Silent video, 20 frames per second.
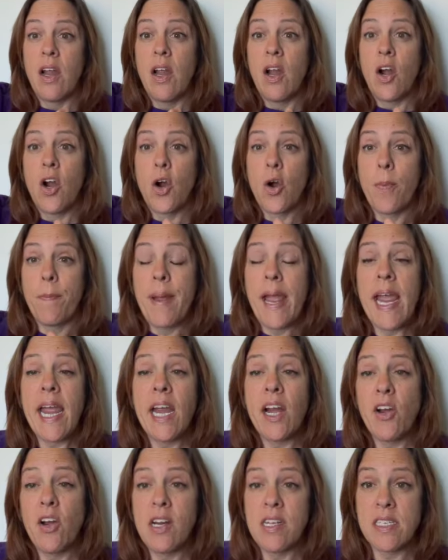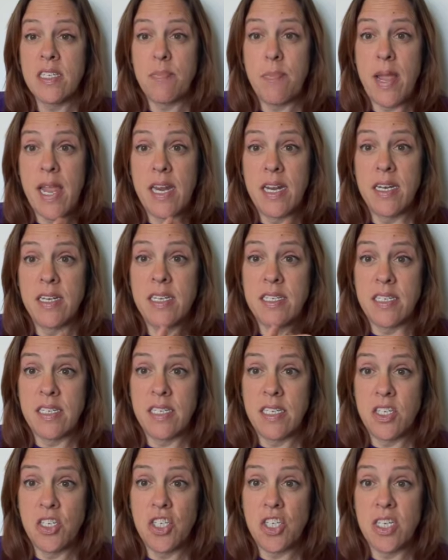her parents made a
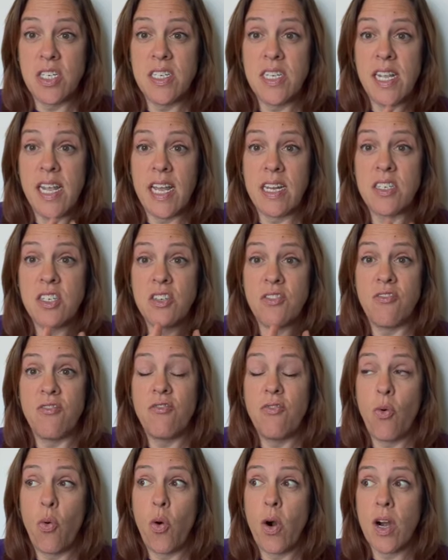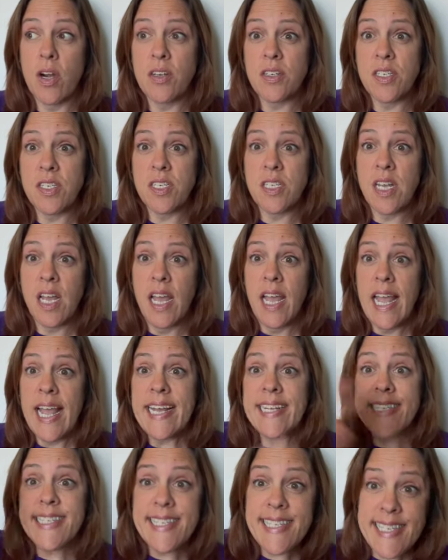decision to get divorced
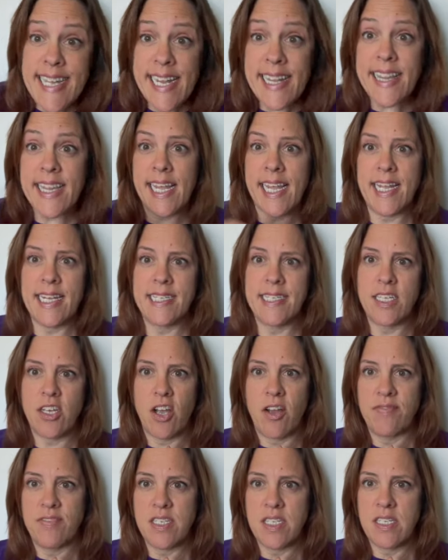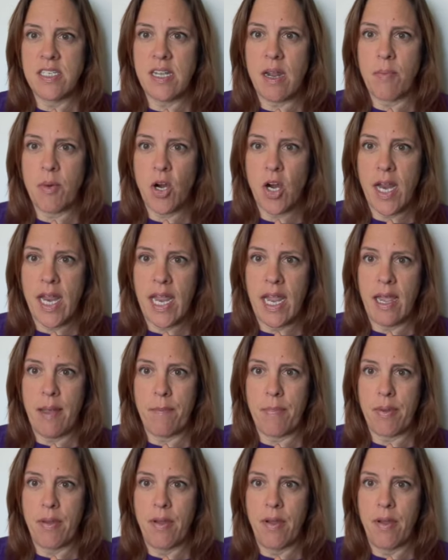and sent the kids off to summer camp.